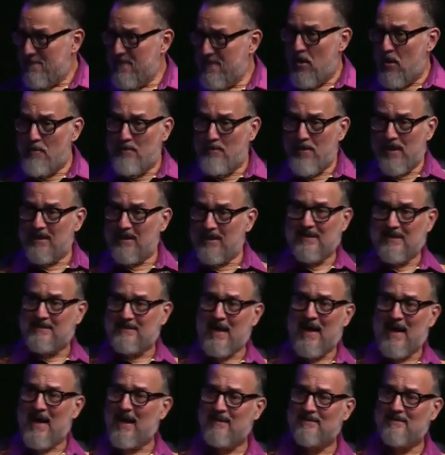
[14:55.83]
Nobody
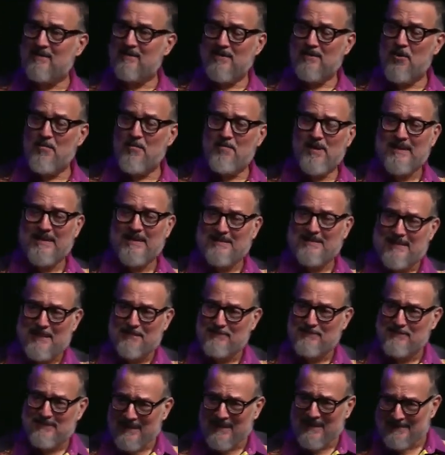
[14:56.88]
ties, nobody
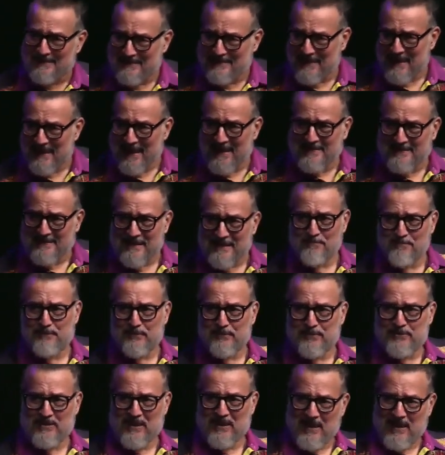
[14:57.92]
tips less than
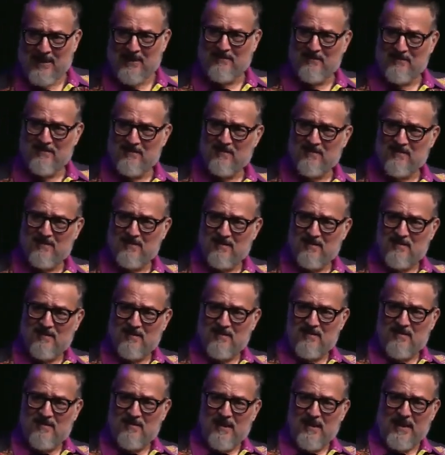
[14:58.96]
18%
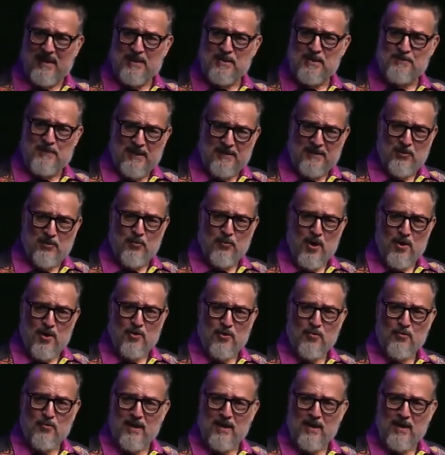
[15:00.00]
and expect to walk